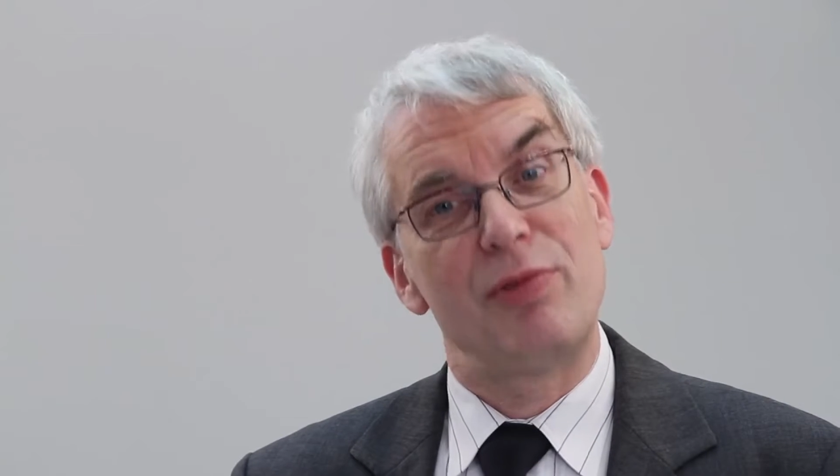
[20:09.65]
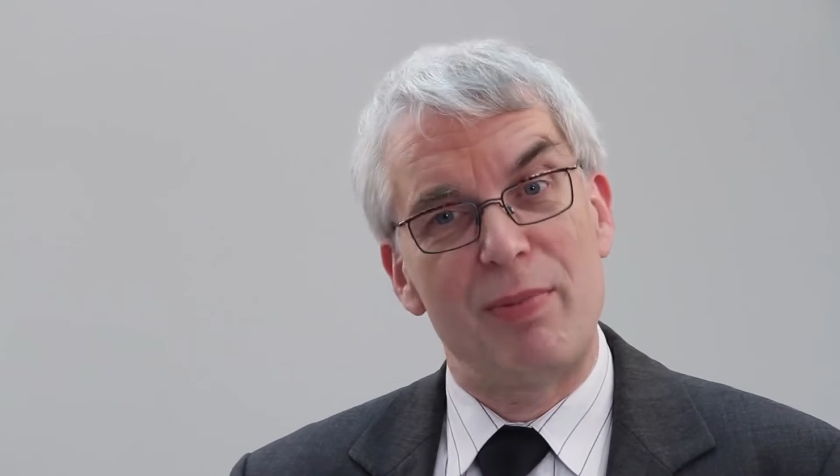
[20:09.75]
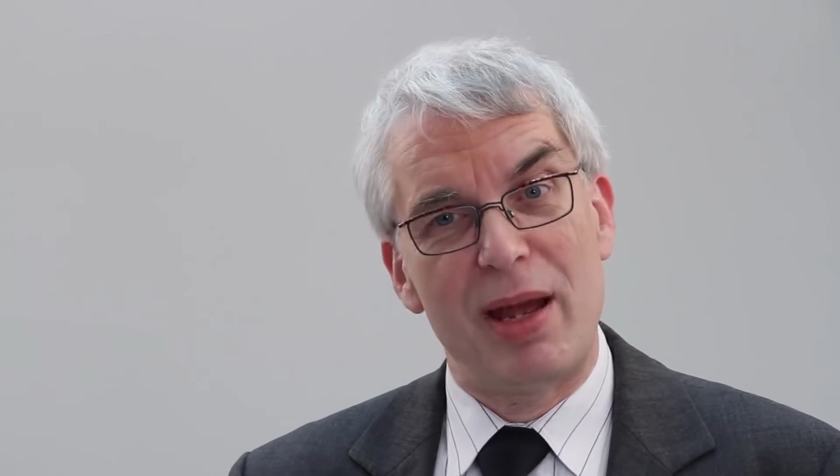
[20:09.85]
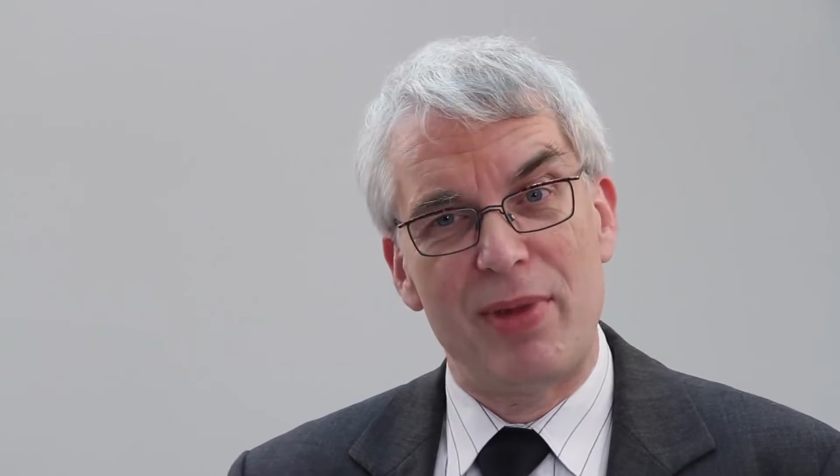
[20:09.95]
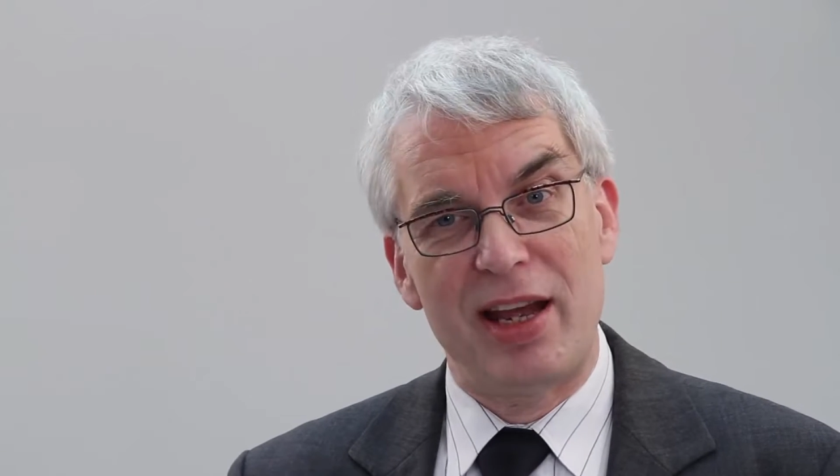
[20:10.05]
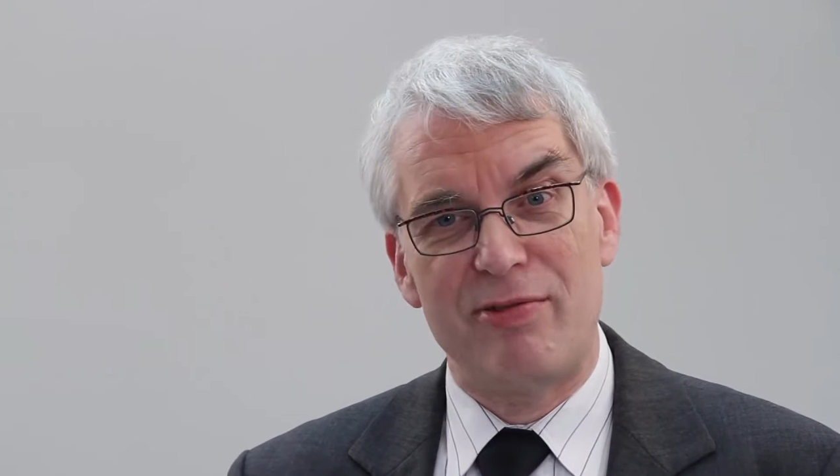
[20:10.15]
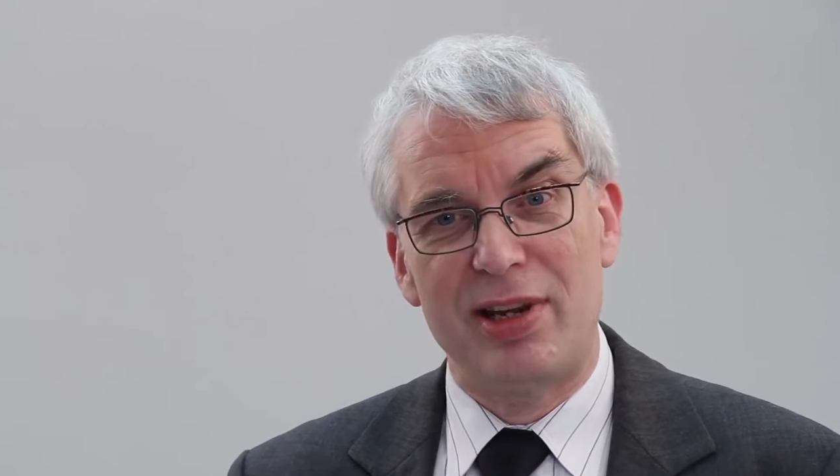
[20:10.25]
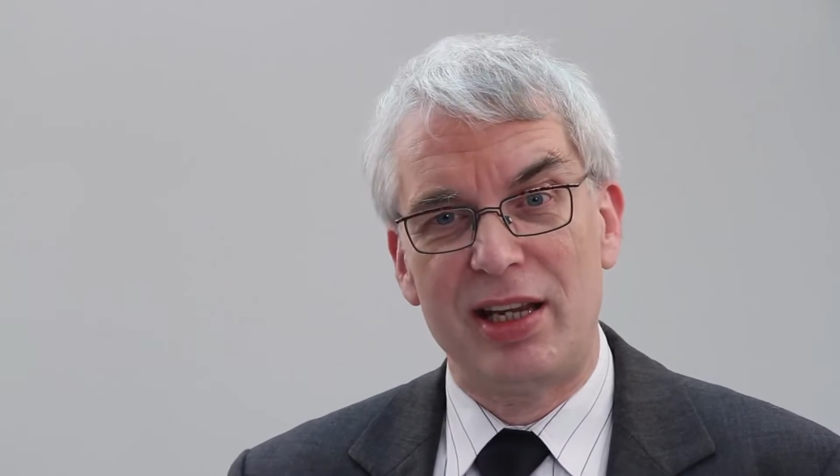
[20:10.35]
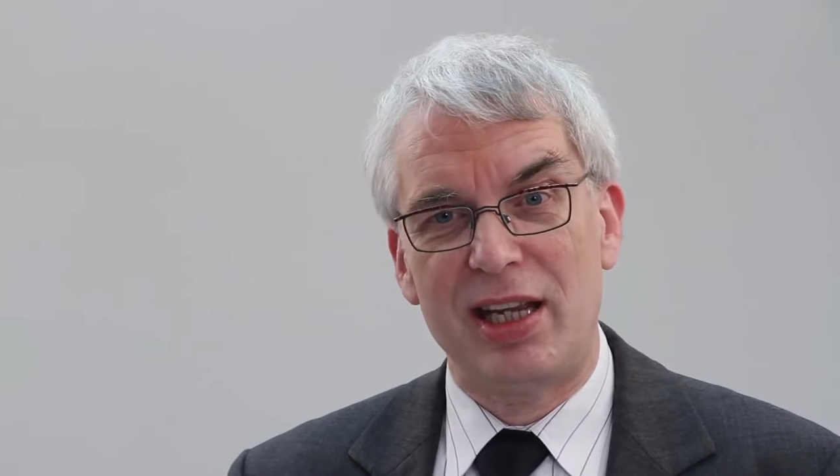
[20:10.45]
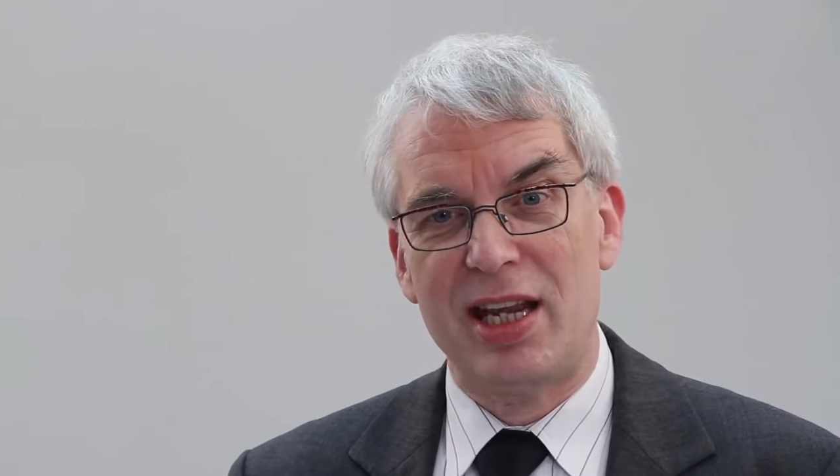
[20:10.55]
Remember
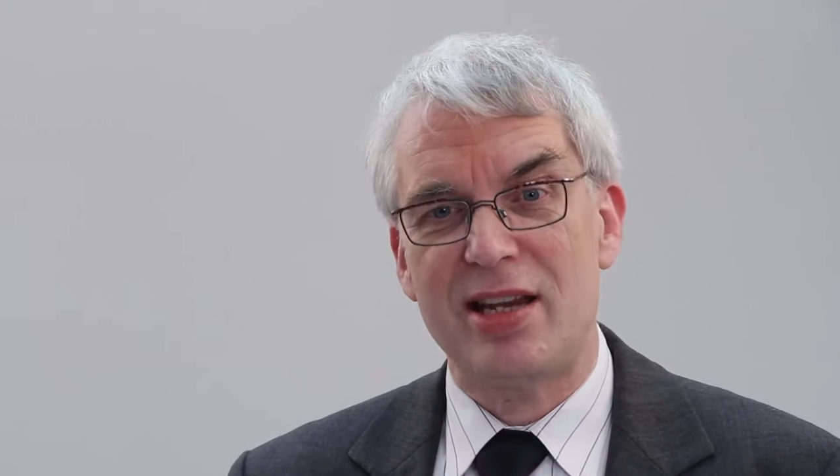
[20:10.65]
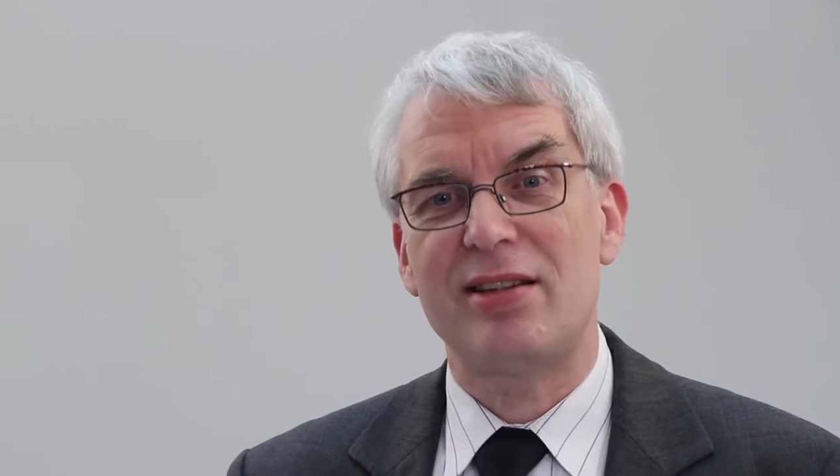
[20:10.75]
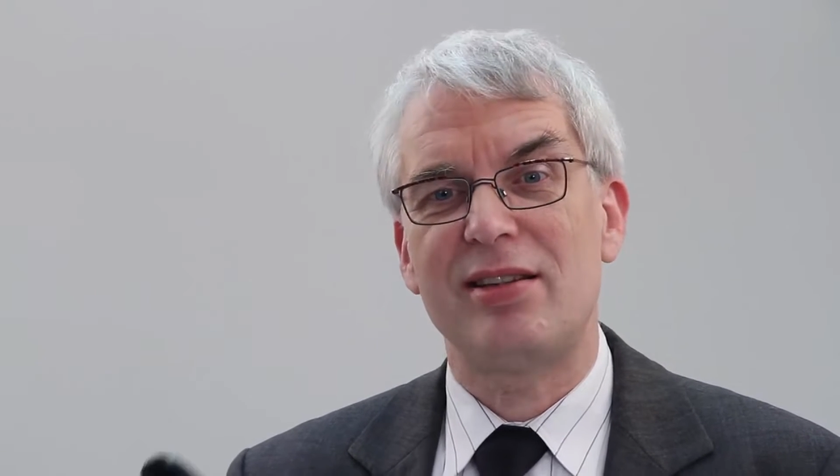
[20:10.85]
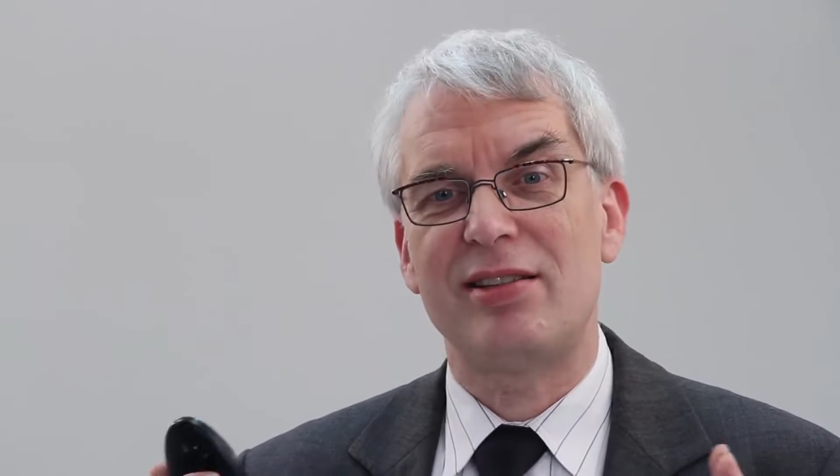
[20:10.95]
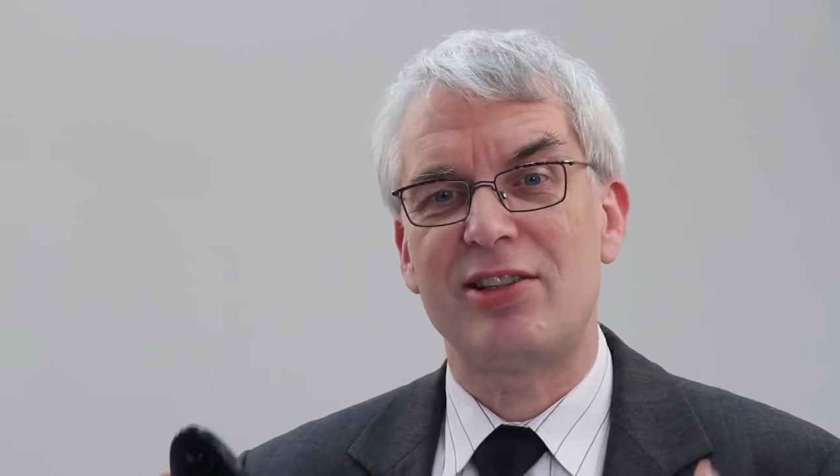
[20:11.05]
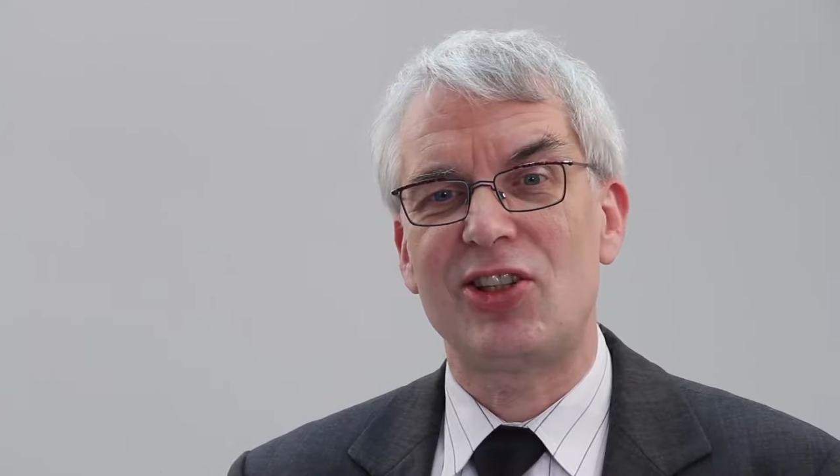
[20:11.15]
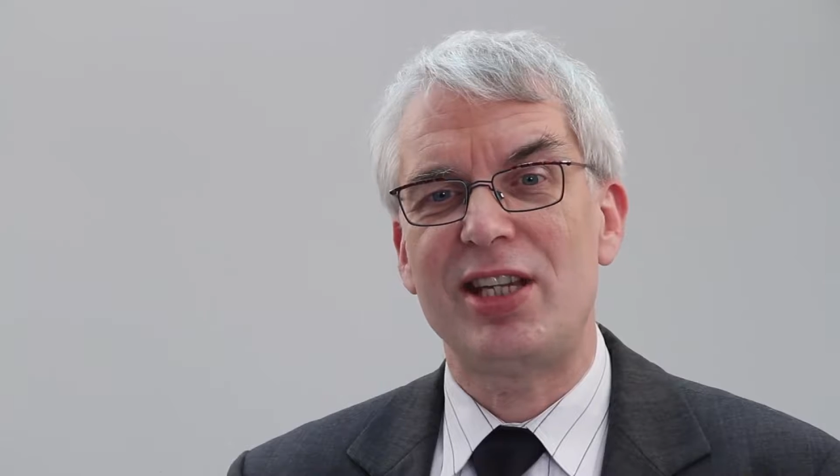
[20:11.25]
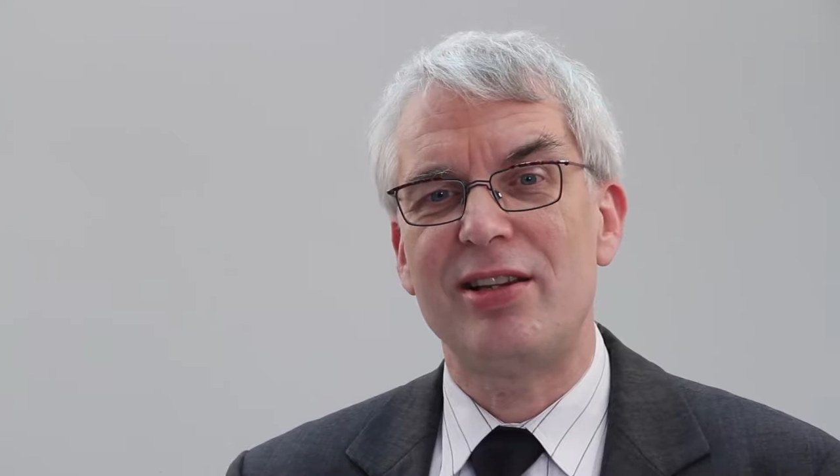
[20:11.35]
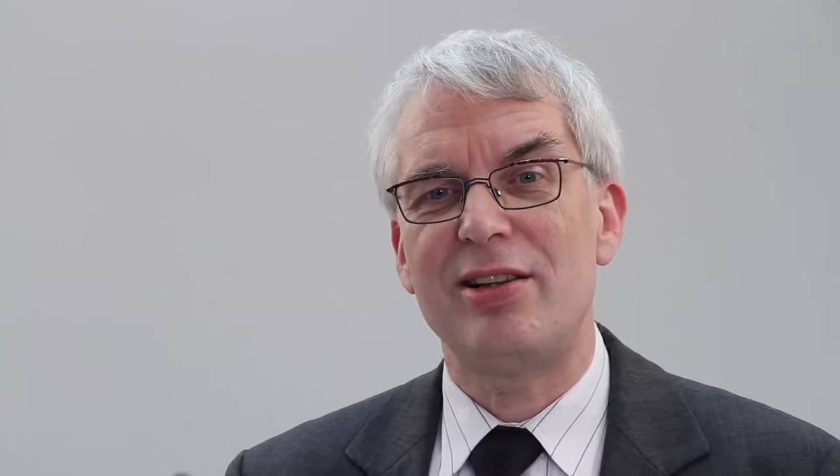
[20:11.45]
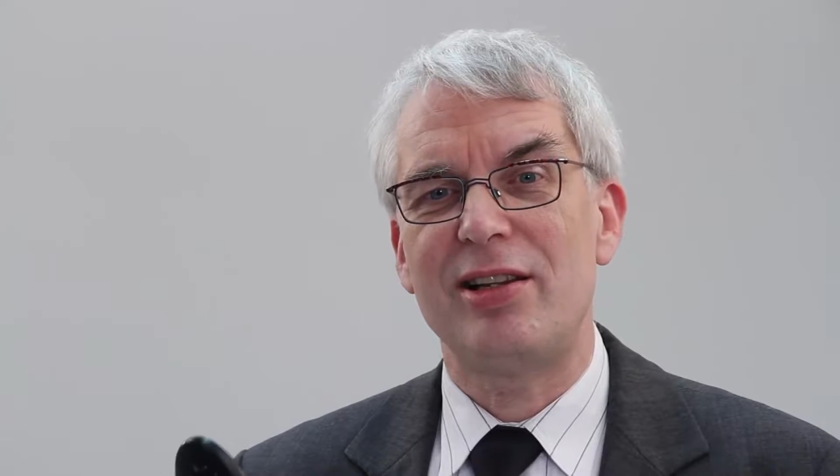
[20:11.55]
Edwina Kidd? The
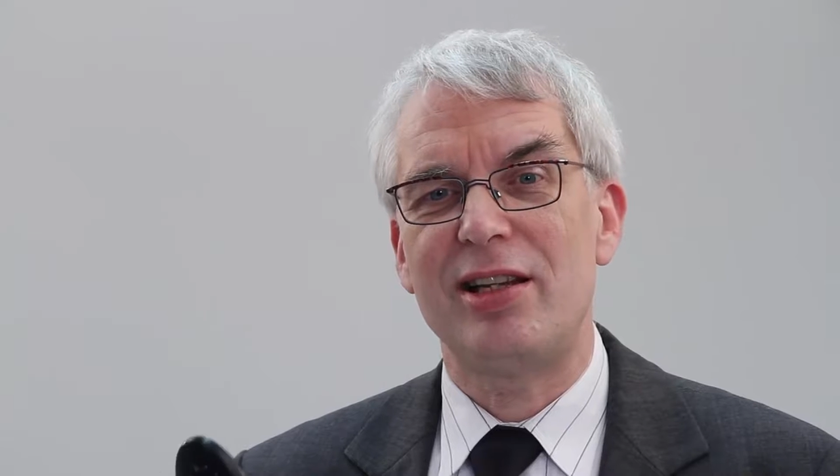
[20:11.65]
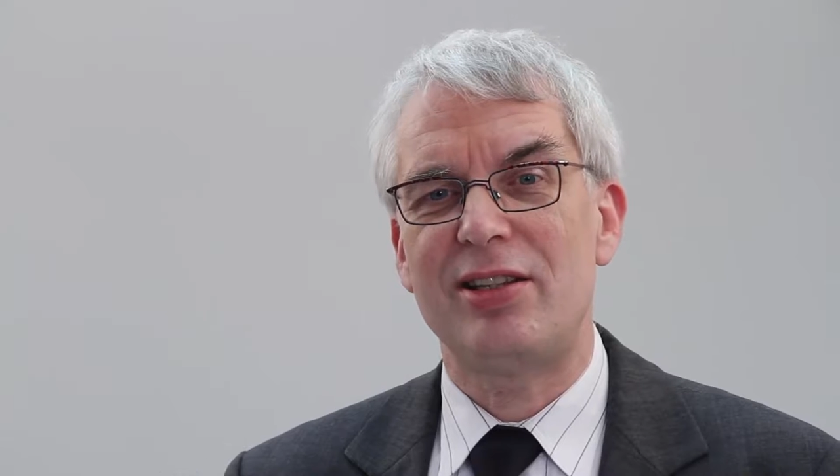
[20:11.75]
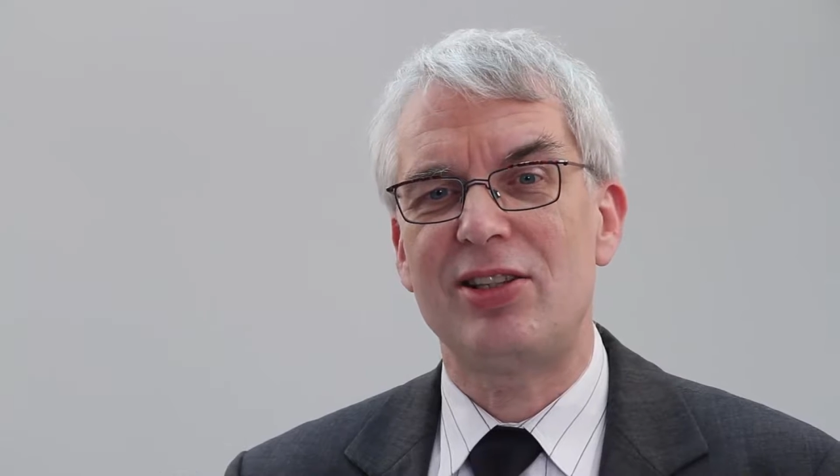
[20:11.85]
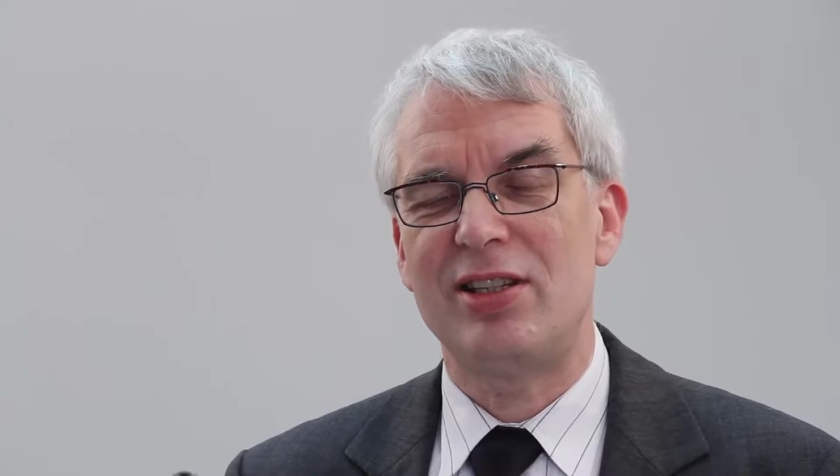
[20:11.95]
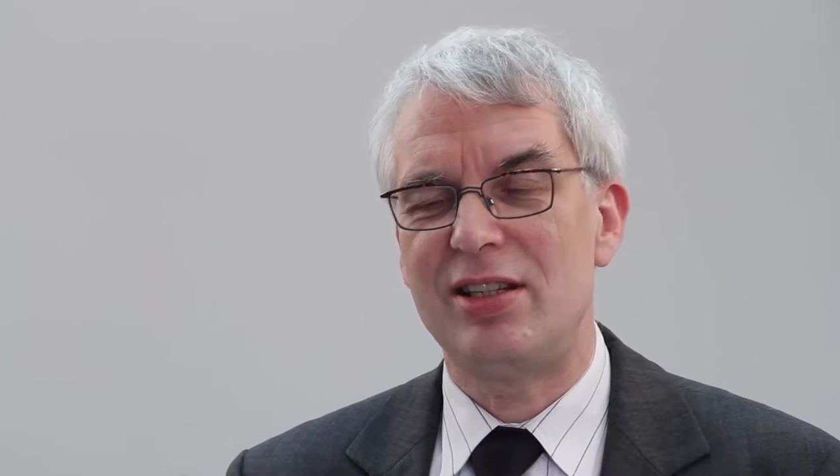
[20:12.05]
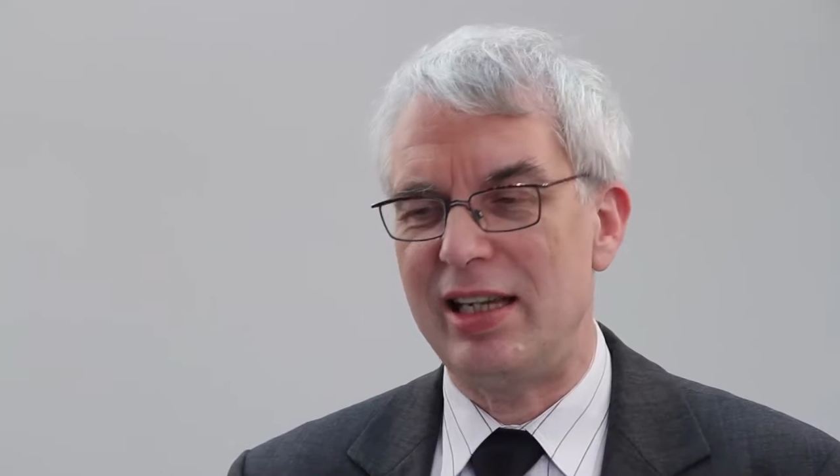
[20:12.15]
seal is the